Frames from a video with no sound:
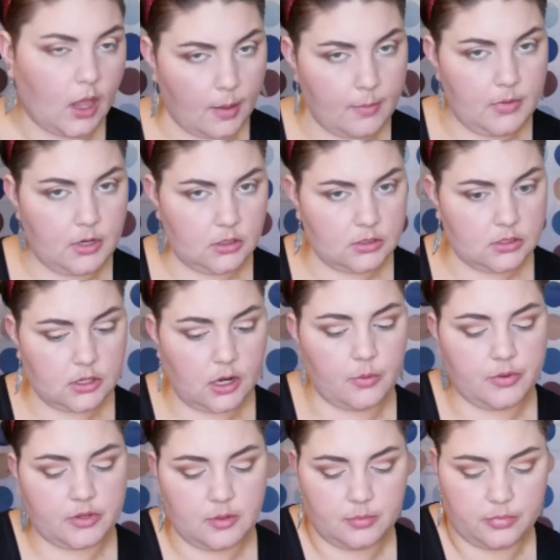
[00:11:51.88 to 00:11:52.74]
I'm going to
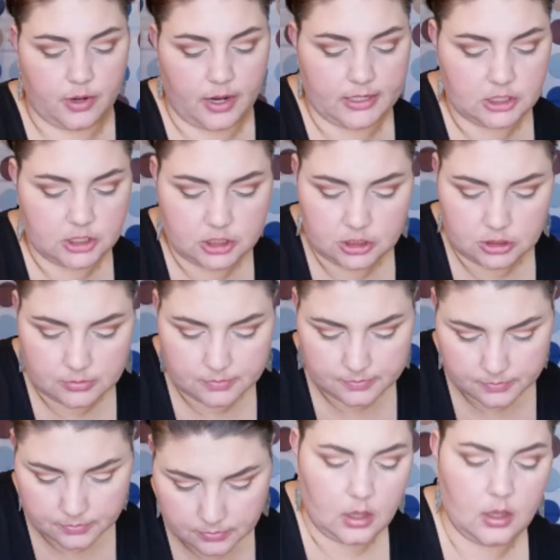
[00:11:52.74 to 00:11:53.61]
start with a brush.
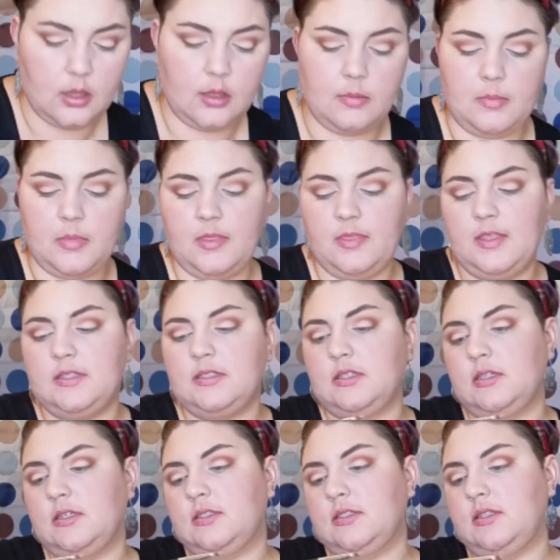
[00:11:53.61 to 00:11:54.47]

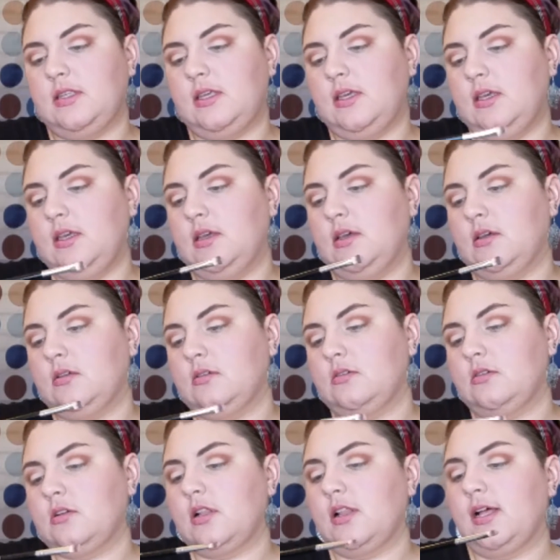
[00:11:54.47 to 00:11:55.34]
This is the
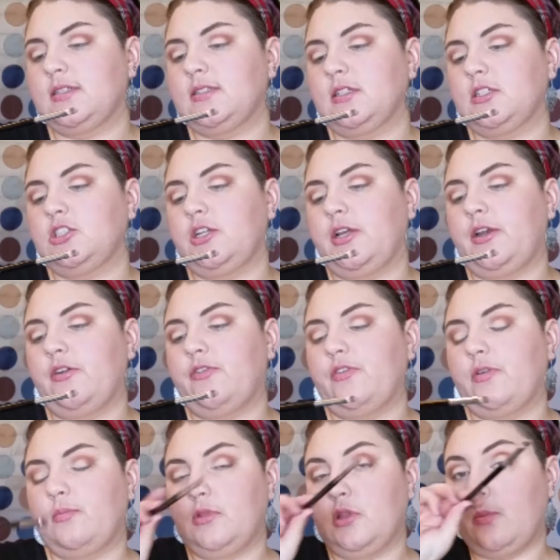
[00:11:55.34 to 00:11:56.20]
classic
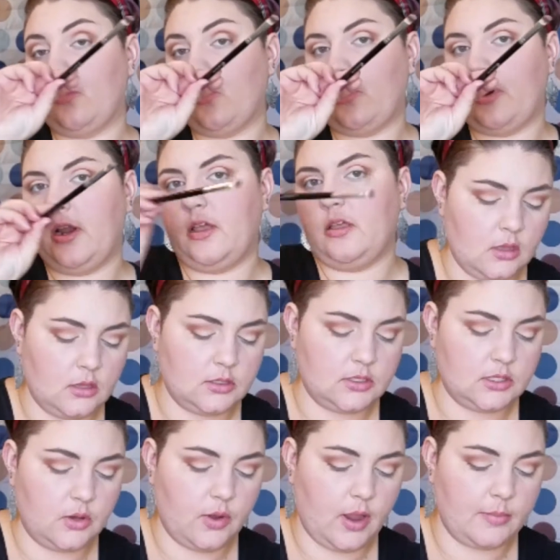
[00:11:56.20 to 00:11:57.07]
shader from Lamora.
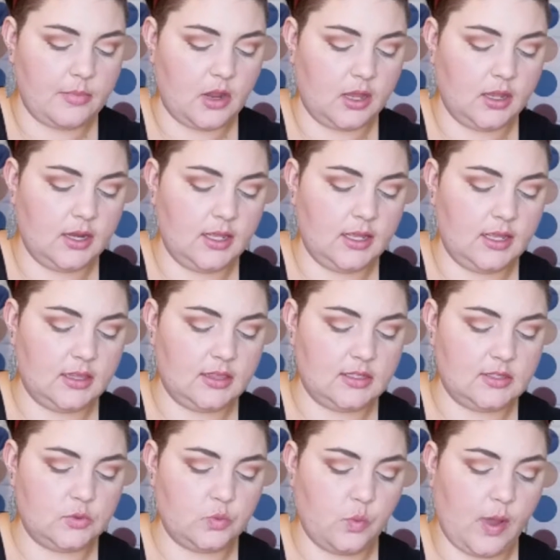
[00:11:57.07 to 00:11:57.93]
So I'm not going to
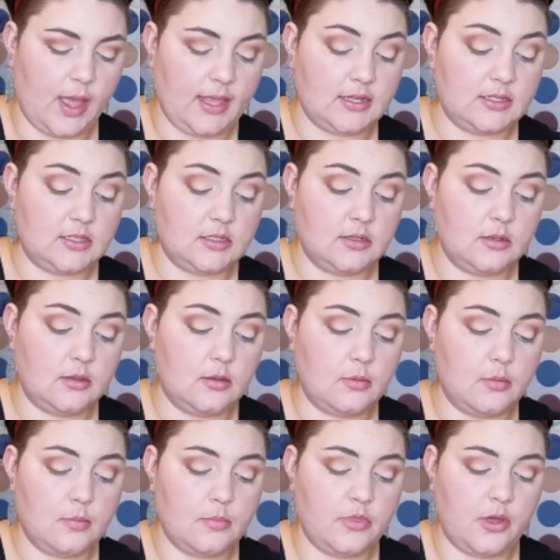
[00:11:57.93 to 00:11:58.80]
get this wet,
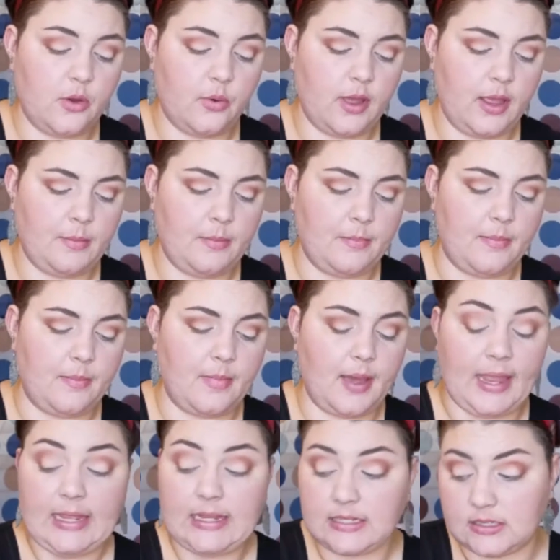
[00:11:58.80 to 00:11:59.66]
though I
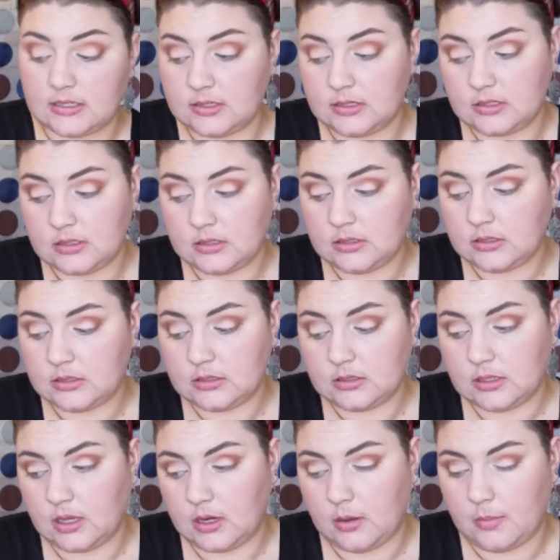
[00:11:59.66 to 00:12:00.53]
might
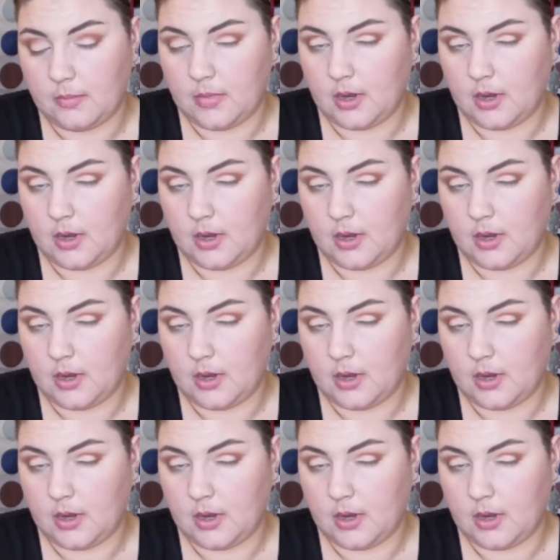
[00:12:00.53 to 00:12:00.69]
in a